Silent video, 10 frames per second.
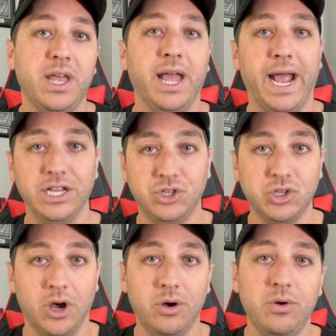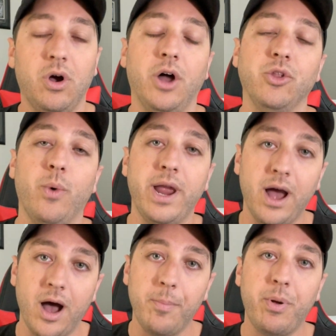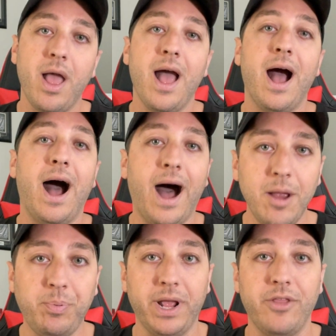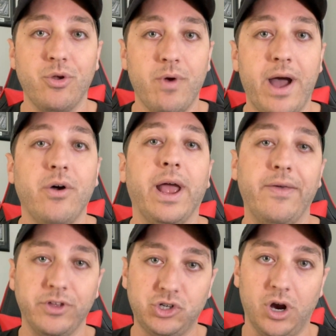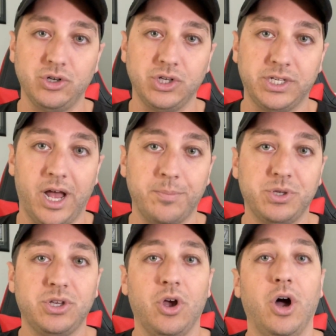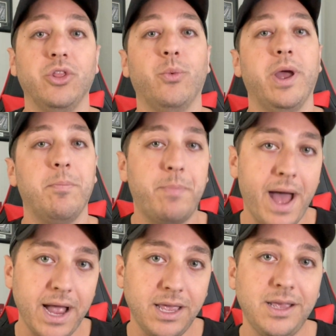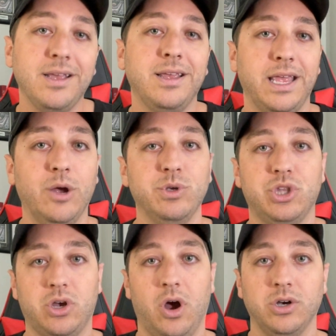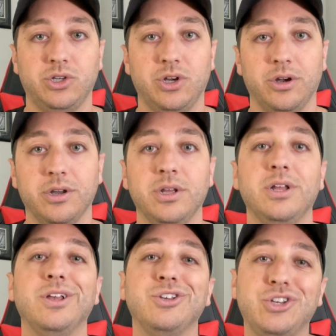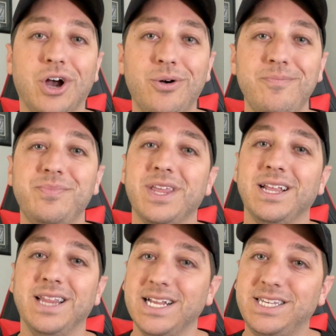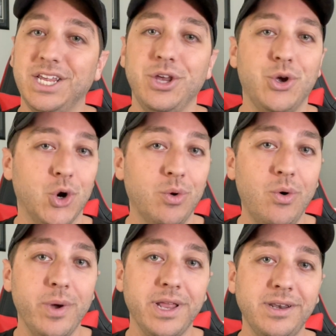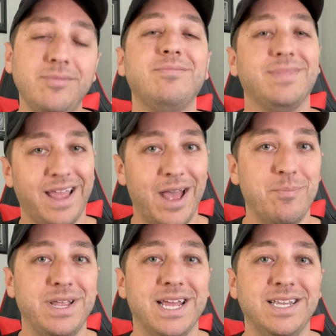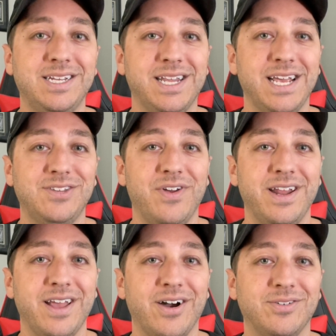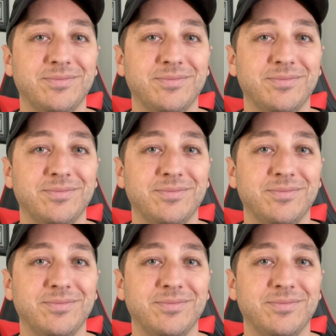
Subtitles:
And so, on the way up, I planned the route and the charging stops. On the way back, it was the car's turn. So, let's see who will win and begin today's video.